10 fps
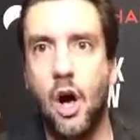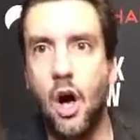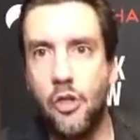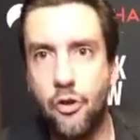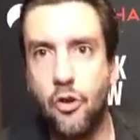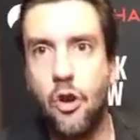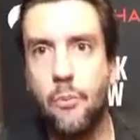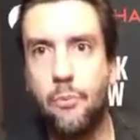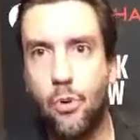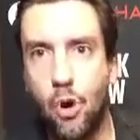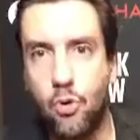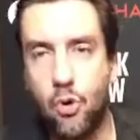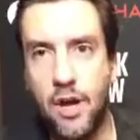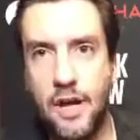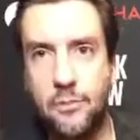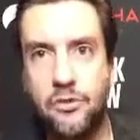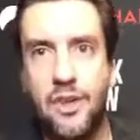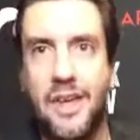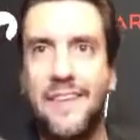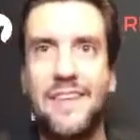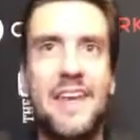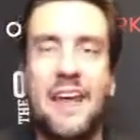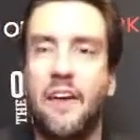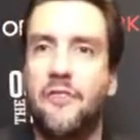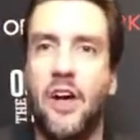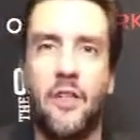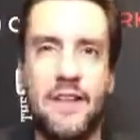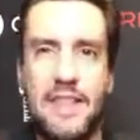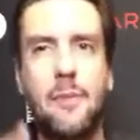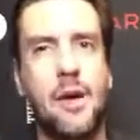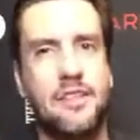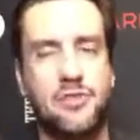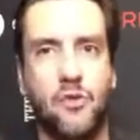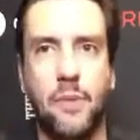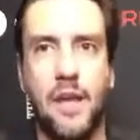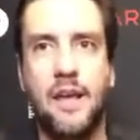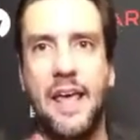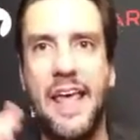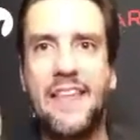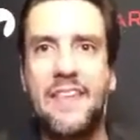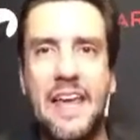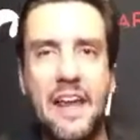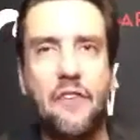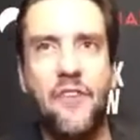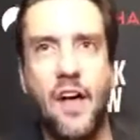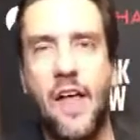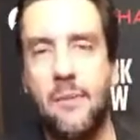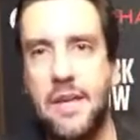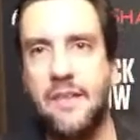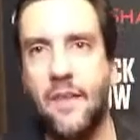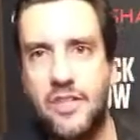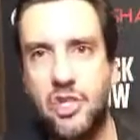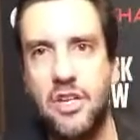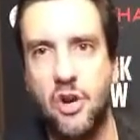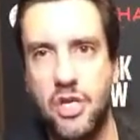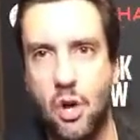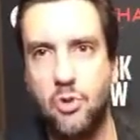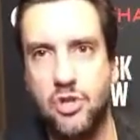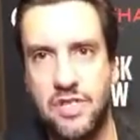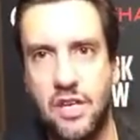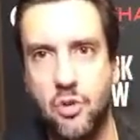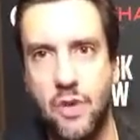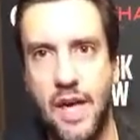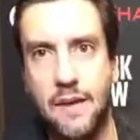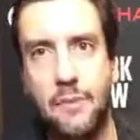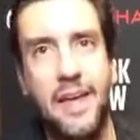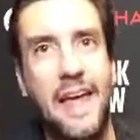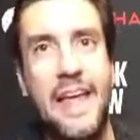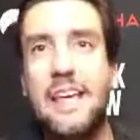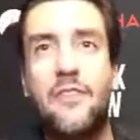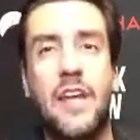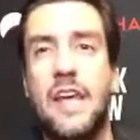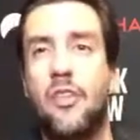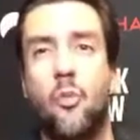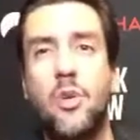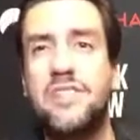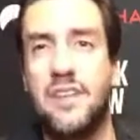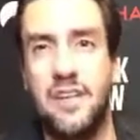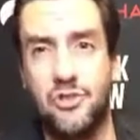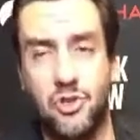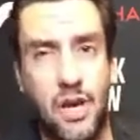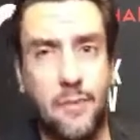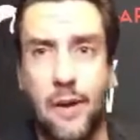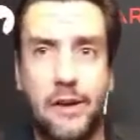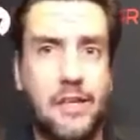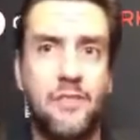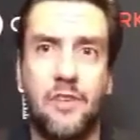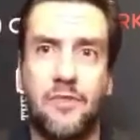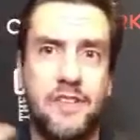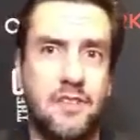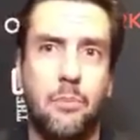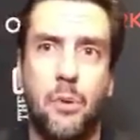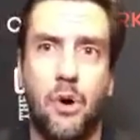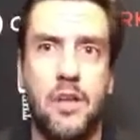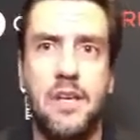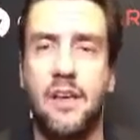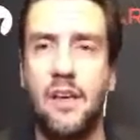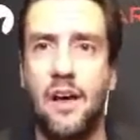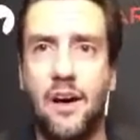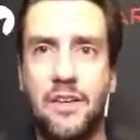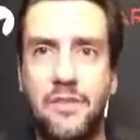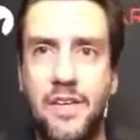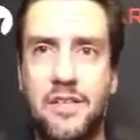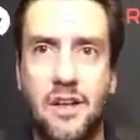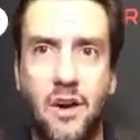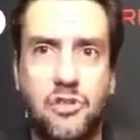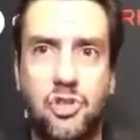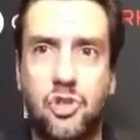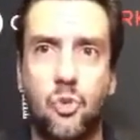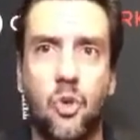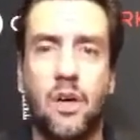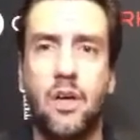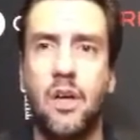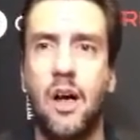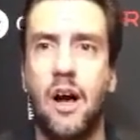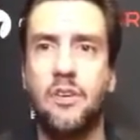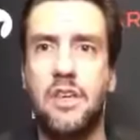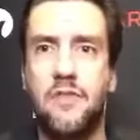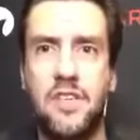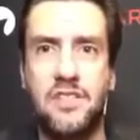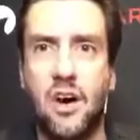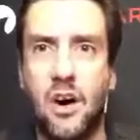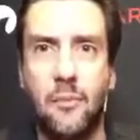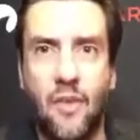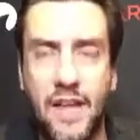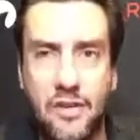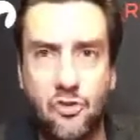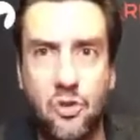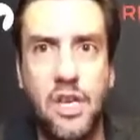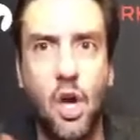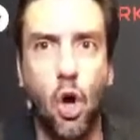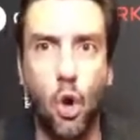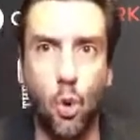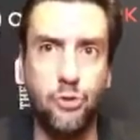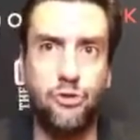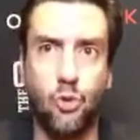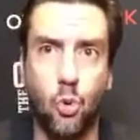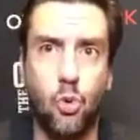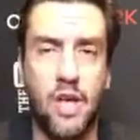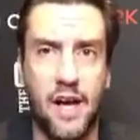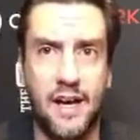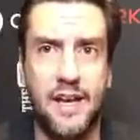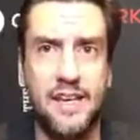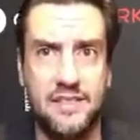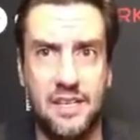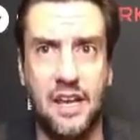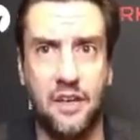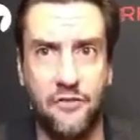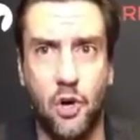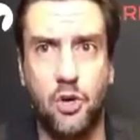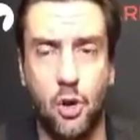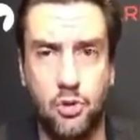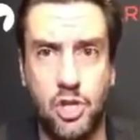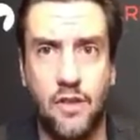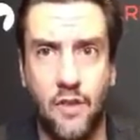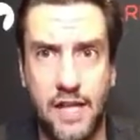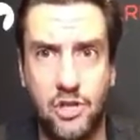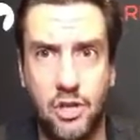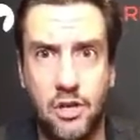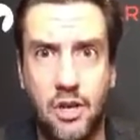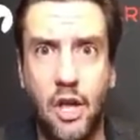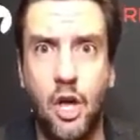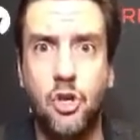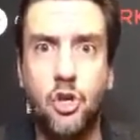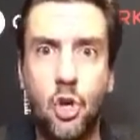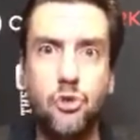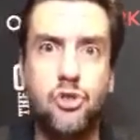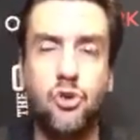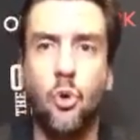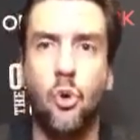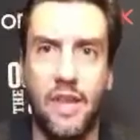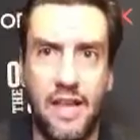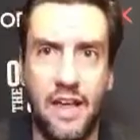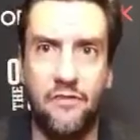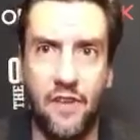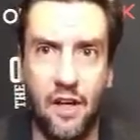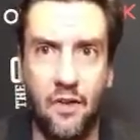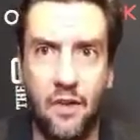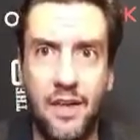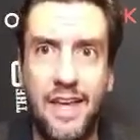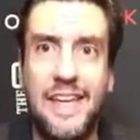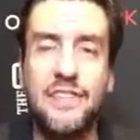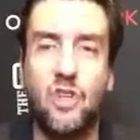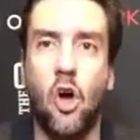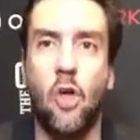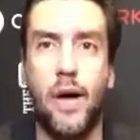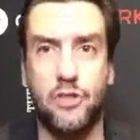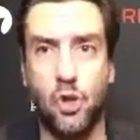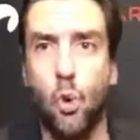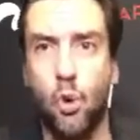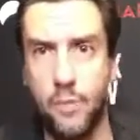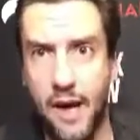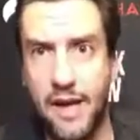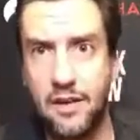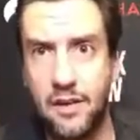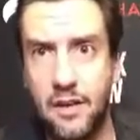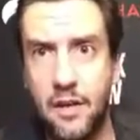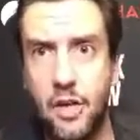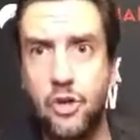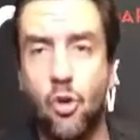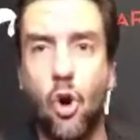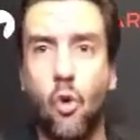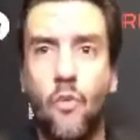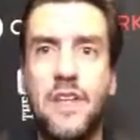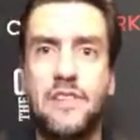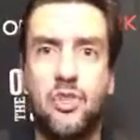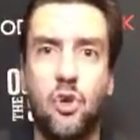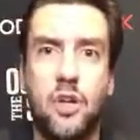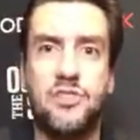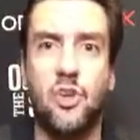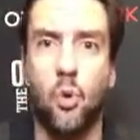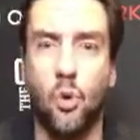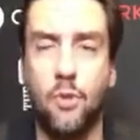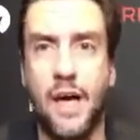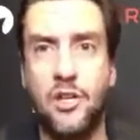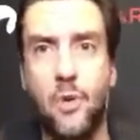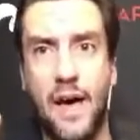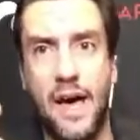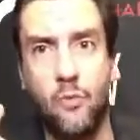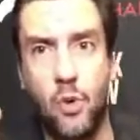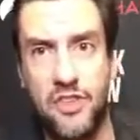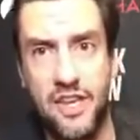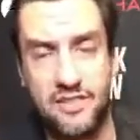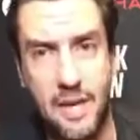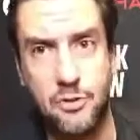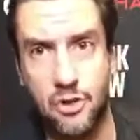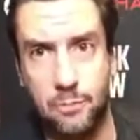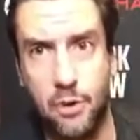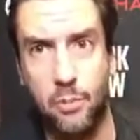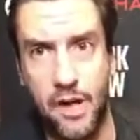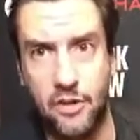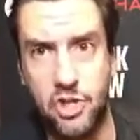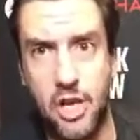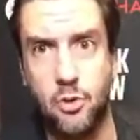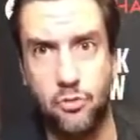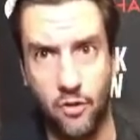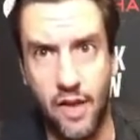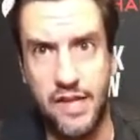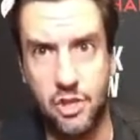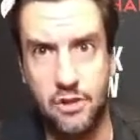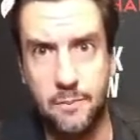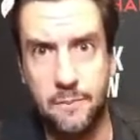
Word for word: Other programs in the NFL, like think about this for a minute. In the NFL, how many legendary coaches can you name? Even in the recent history, i will give you Vince Lombardi, I'll give you Don Shula, I'll give you Tom Landry. Old school guy is an NFL coaching legend. New school NFL is all about the quarterback. You're only as good as the quarterback you have, with the exception of Bill Belichick, who's a legend.